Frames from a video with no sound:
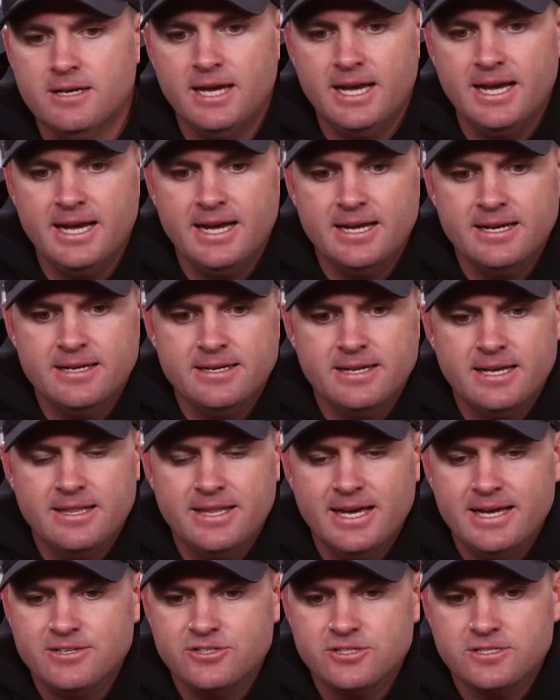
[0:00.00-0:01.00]
And
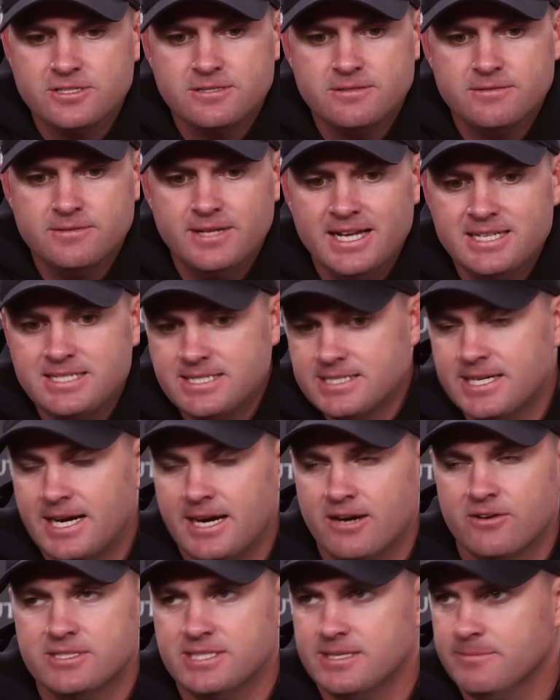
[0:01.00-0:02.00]
that's
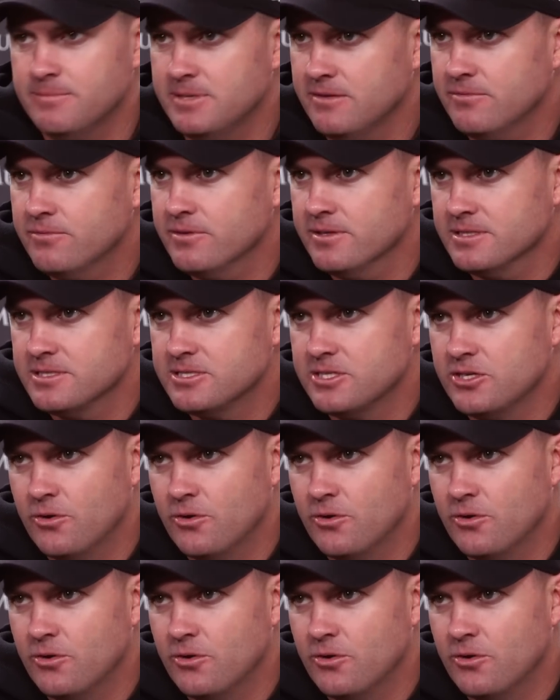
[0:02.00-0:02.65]
entire team defense.